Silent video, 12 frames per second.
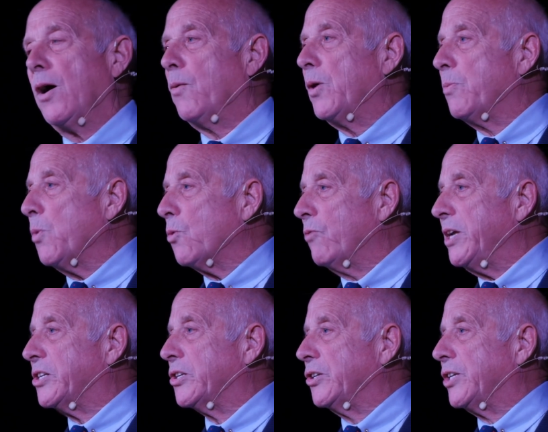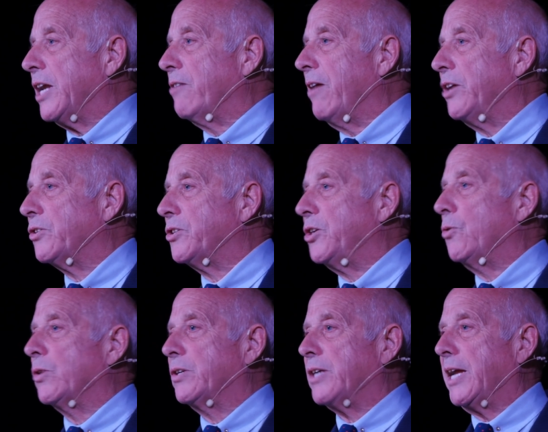With more recent generations, you
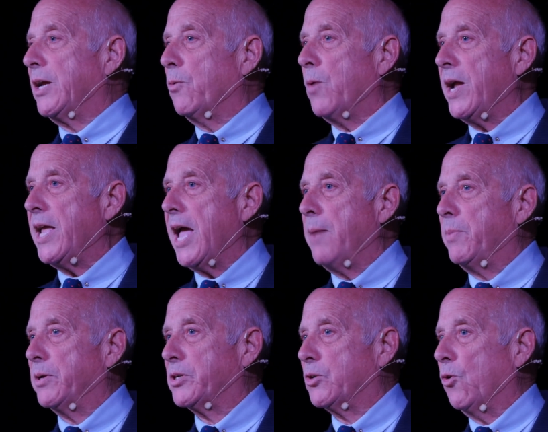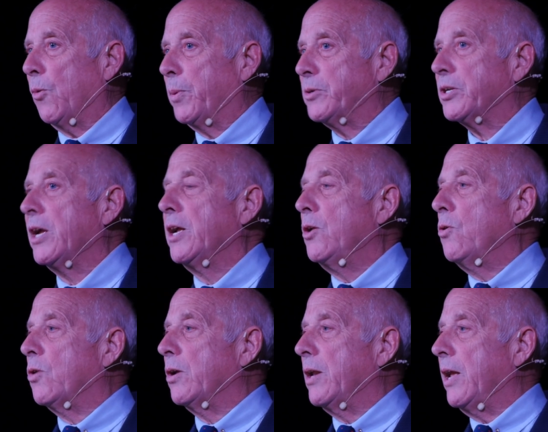can take away habeas corpus,
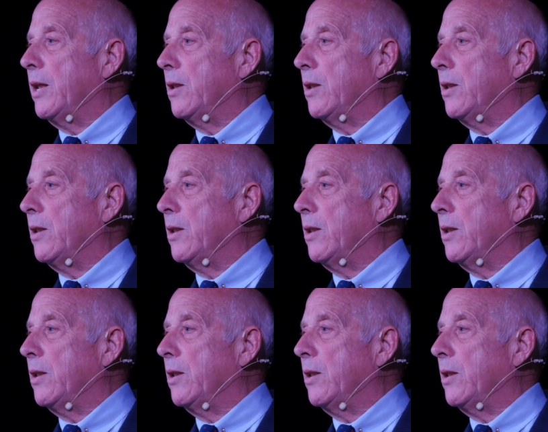you can